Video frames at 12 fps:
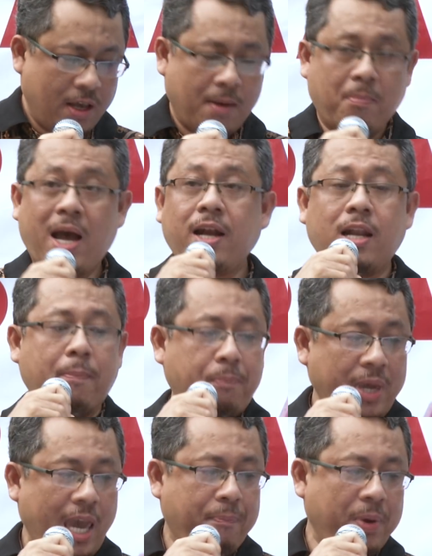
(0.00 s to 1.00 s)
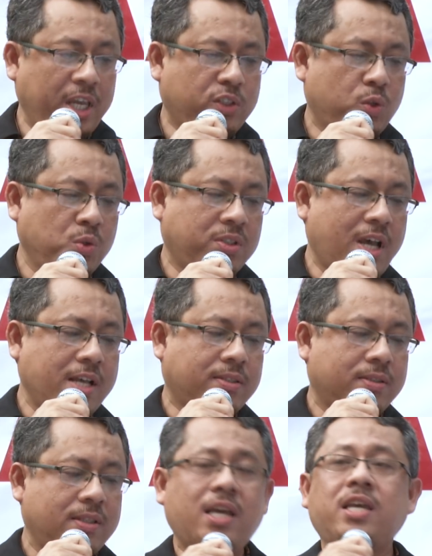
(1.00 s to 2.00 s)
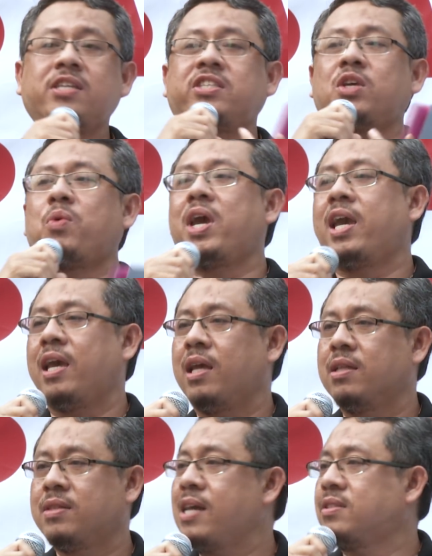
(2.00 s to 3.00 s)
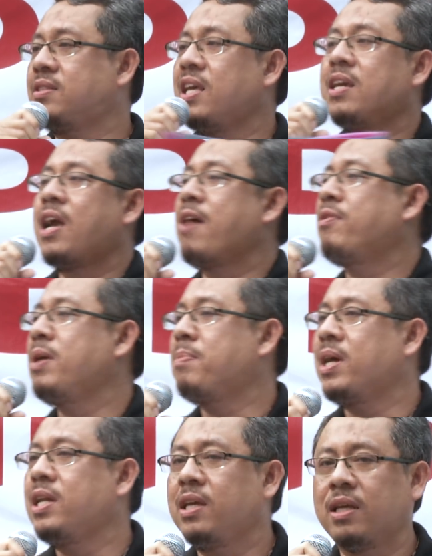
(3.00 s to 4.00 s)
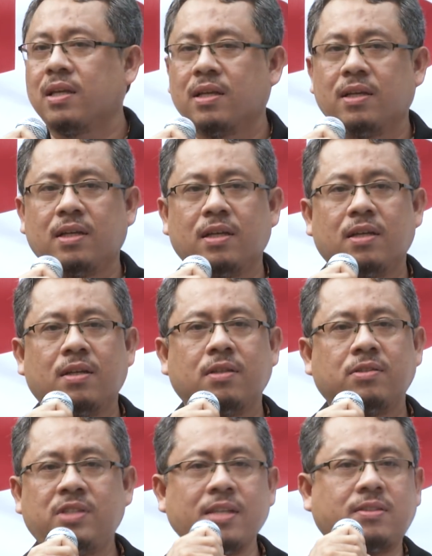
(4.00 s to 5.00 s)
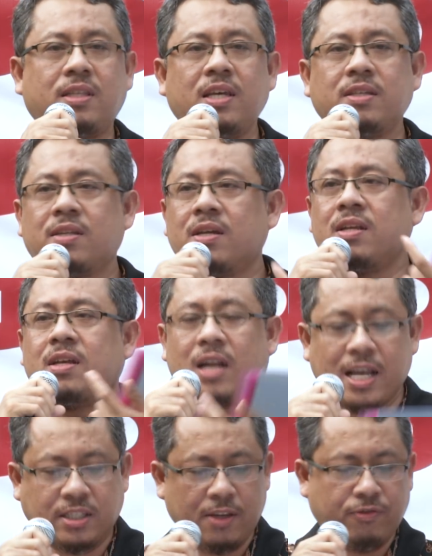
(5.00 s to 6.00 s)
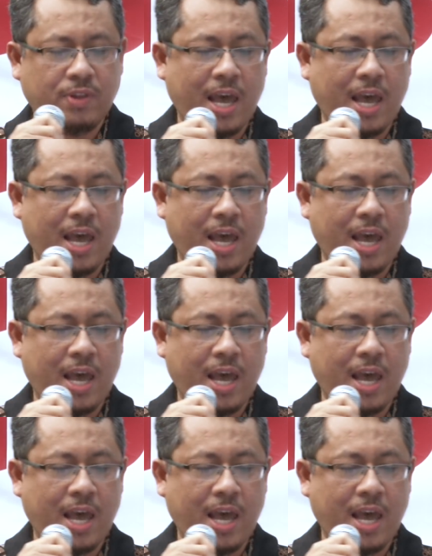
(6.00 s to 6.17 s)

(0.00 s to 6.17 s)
But the PAP chooses the easy way, taxing everybody. GST is a regressive